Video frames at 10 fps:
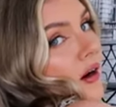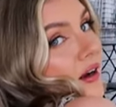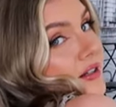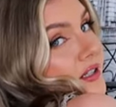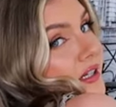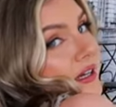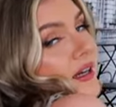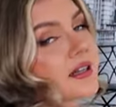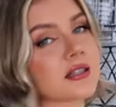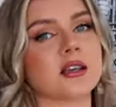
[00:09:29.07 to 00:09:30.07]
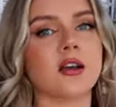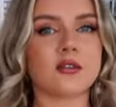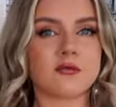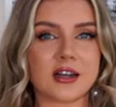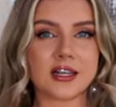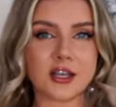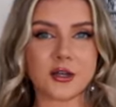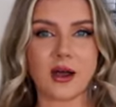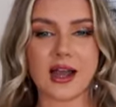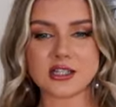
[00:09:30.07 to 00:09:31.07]
I just think it's really
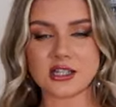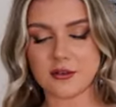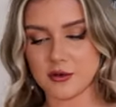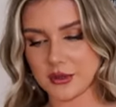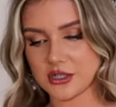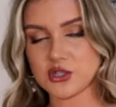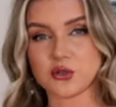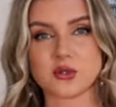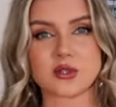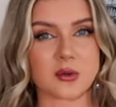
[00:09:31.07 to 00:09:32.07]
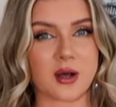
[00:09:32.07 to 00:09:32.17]
cute. I actually love it with these shorts as